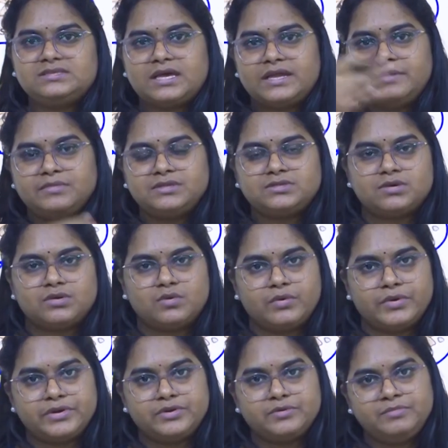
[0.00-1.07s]
sediments are
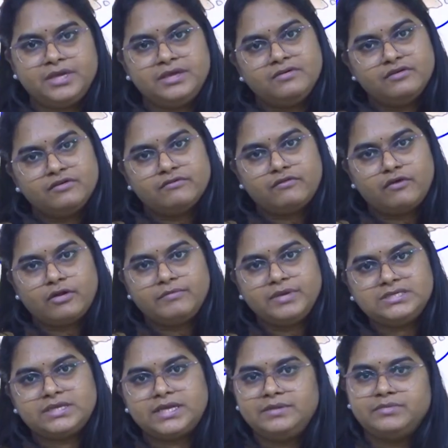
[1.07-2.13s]
going to be forming
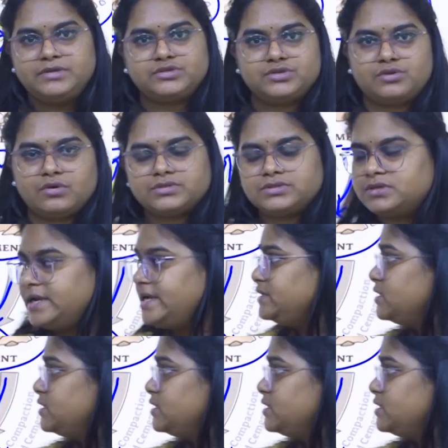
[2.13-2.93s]
sedimentary rock, right?